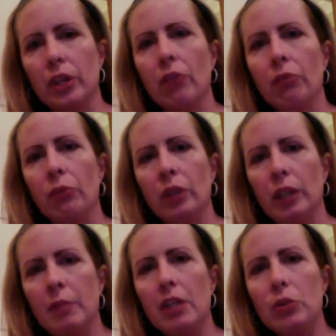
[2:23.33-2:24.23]
You know,
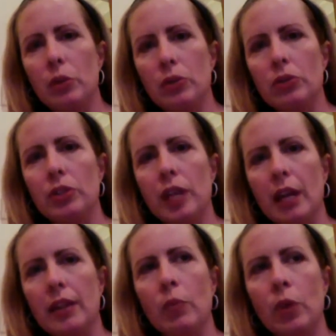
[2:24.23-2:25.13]
really makes you
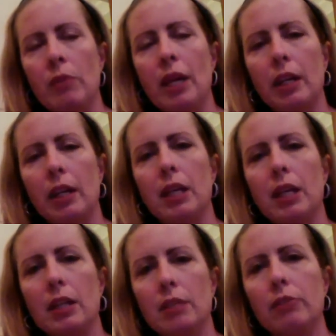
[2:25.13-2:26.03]
understand that one man can make
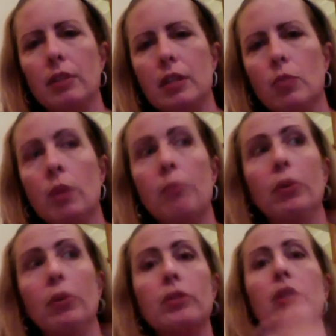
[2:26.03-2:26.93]
a difference, and one
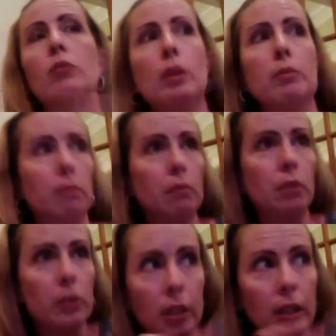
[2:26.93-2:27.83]
person, one
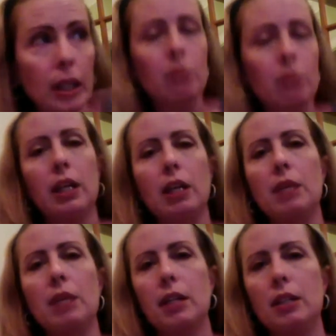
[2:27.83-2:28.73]
person, anybody
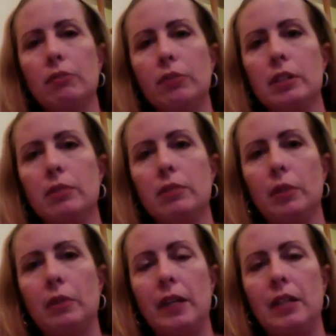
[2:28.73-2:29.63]
can make a difference if they
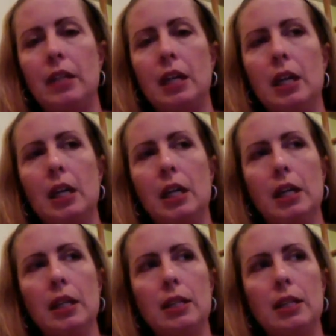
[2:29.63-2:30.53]
if they
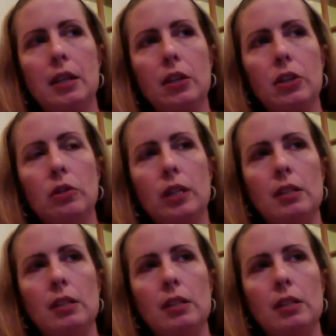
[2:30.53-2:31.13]
they stuck to it.